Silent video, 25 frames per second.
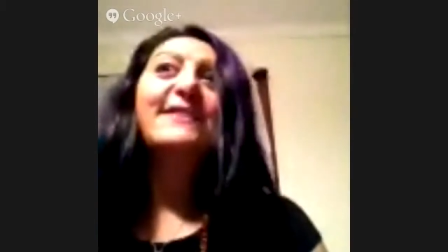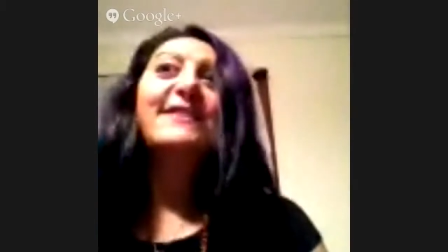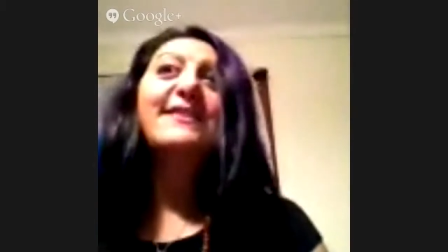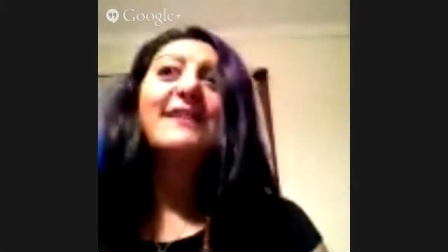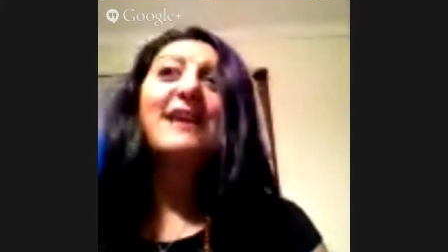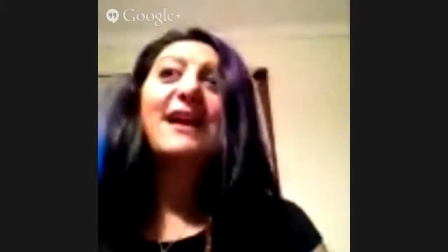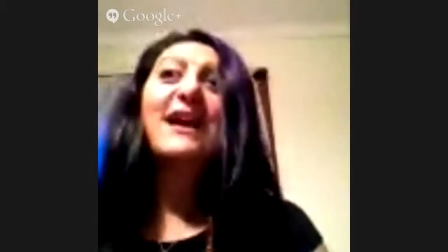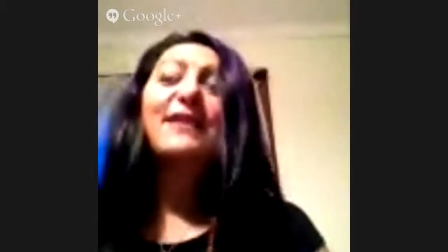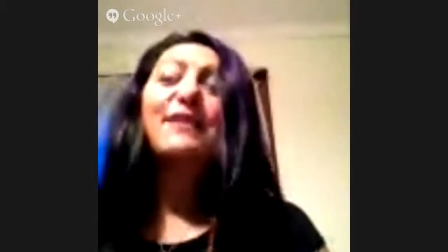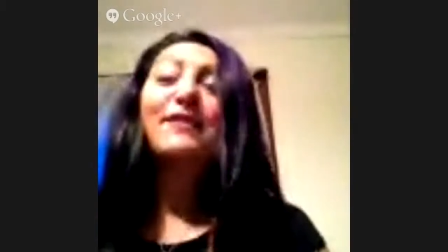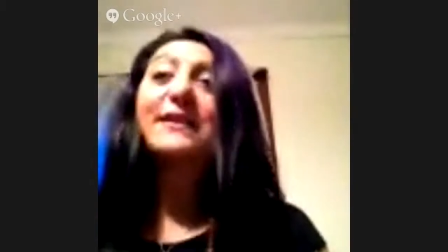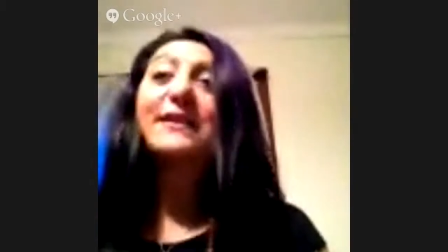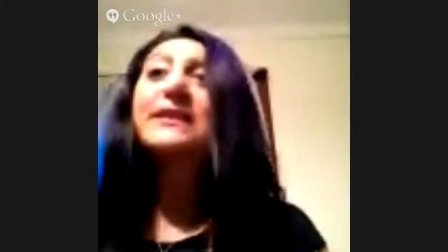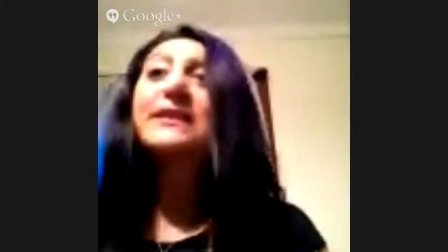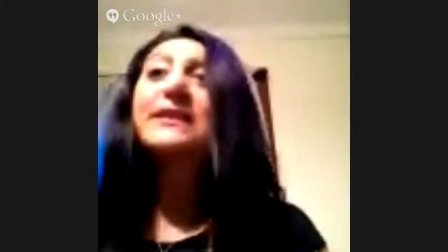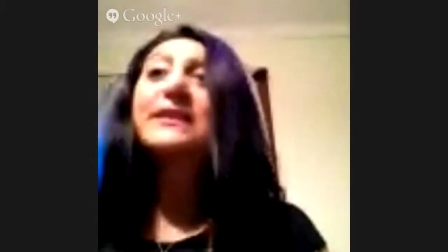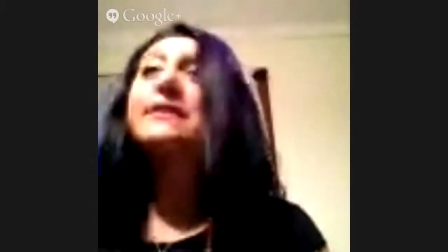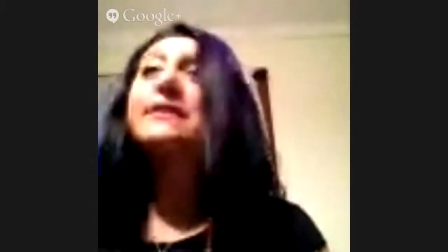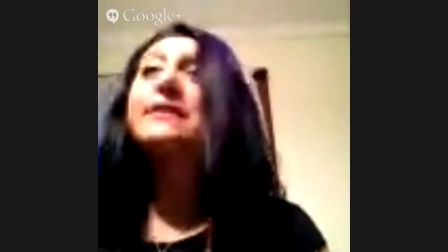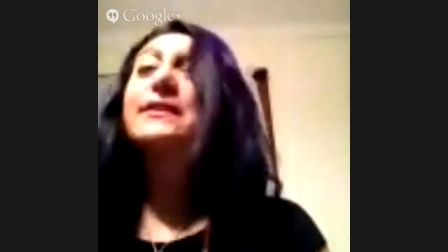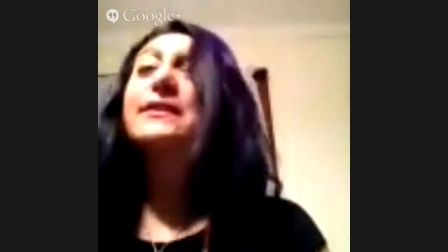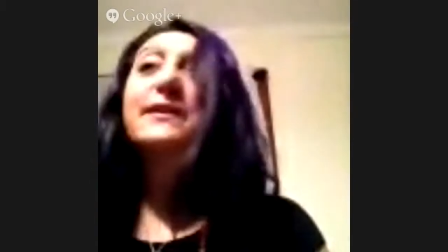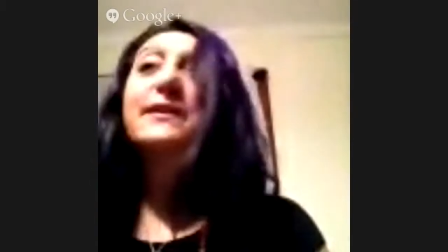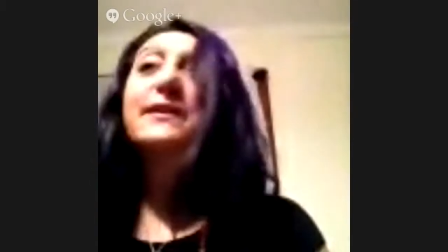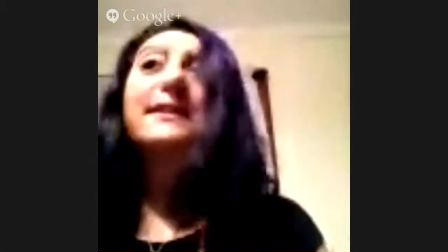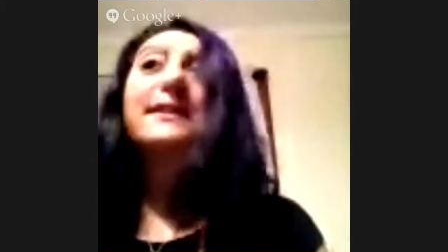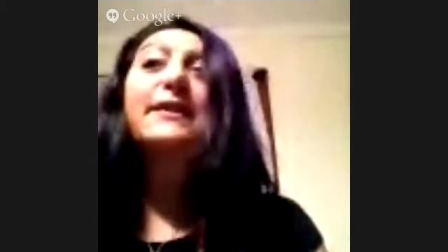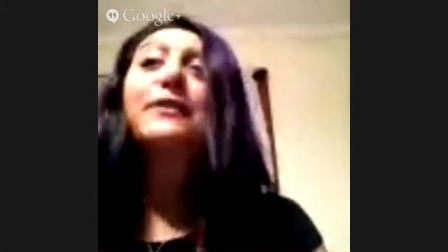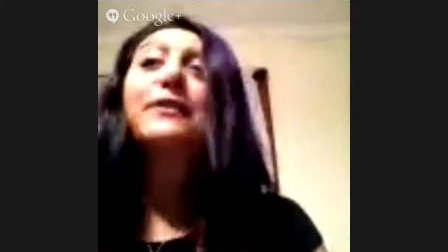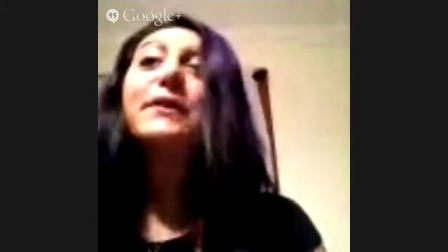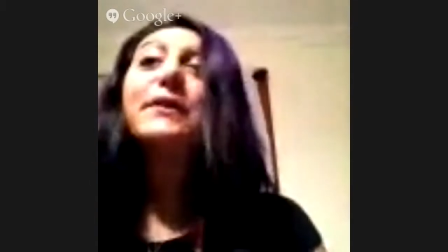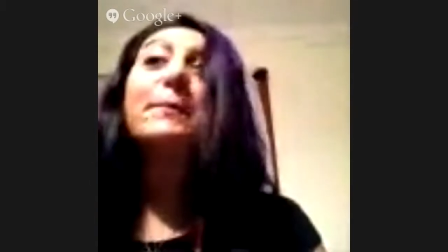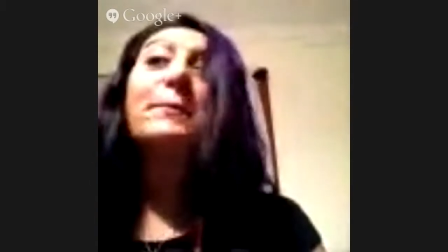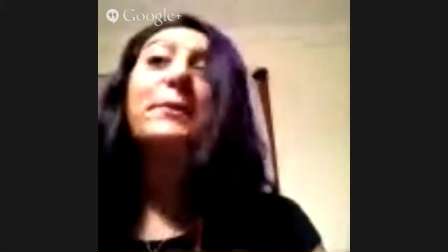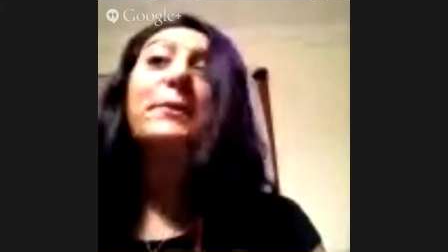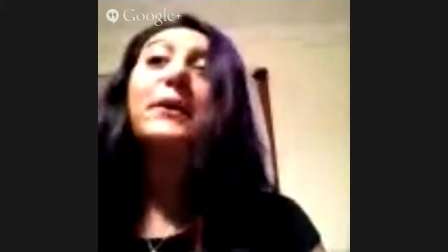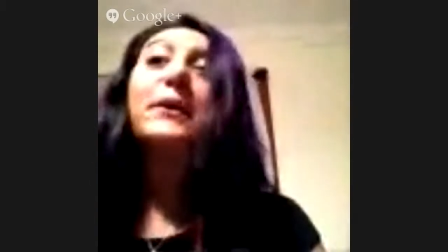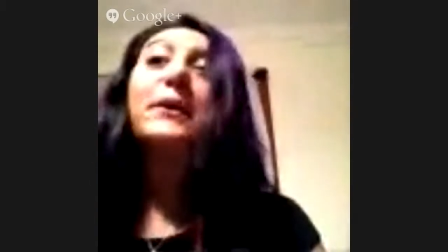There's a lot. In fact,
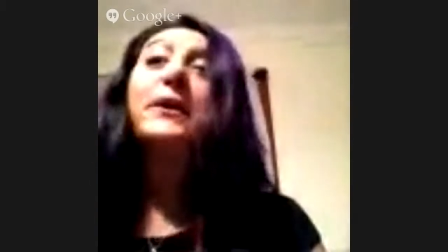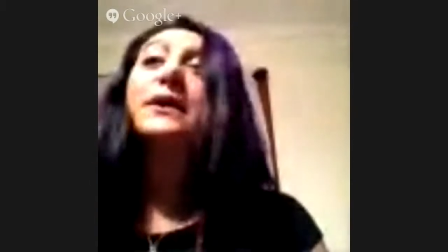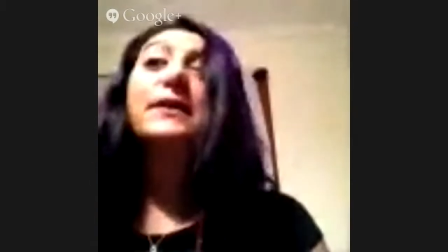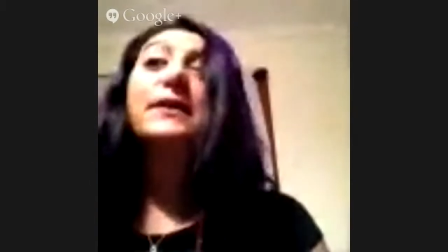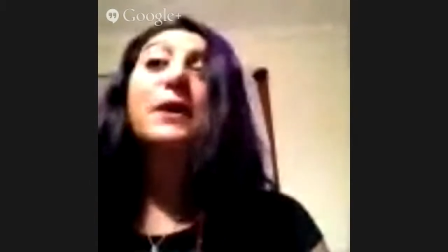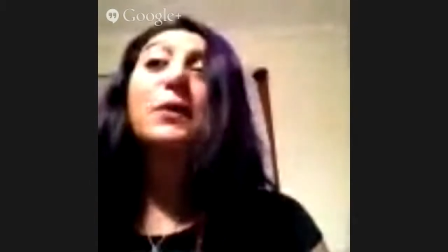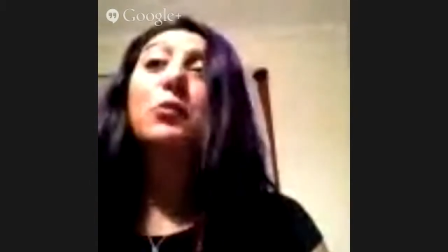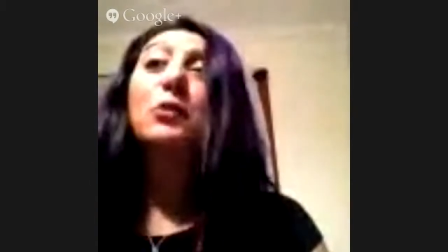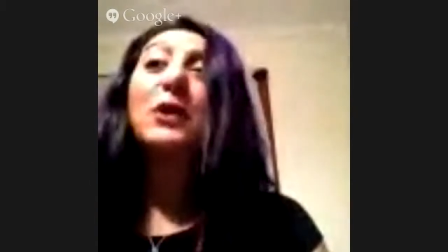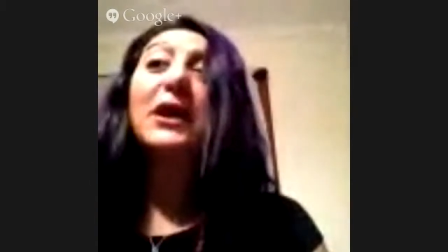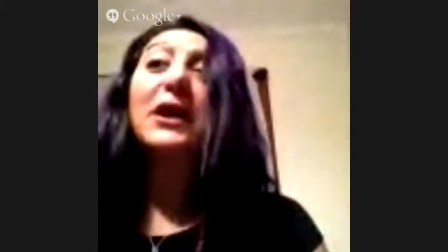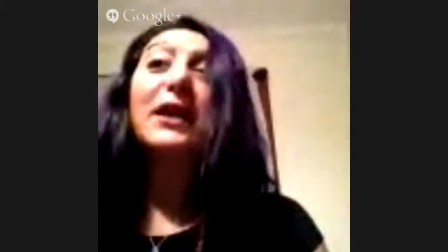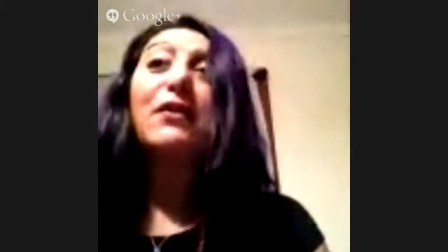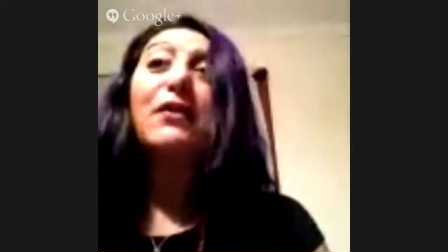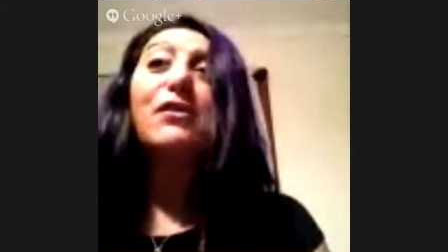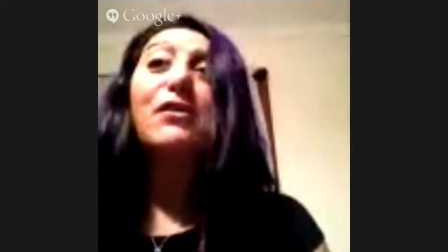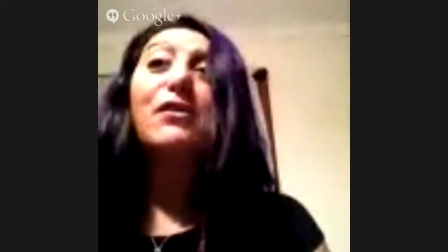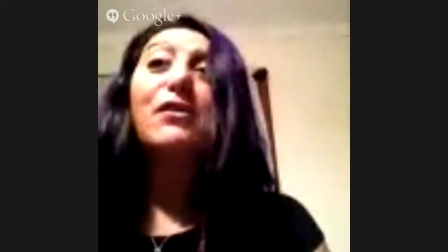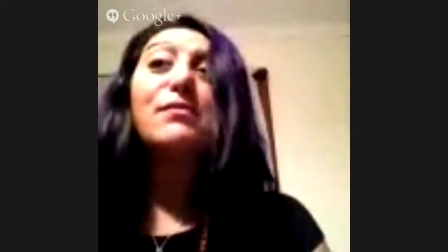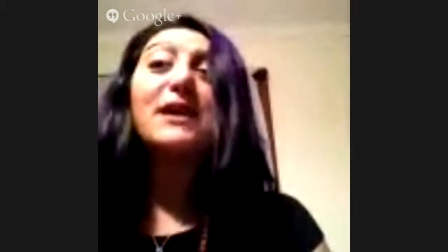there's a book somewhere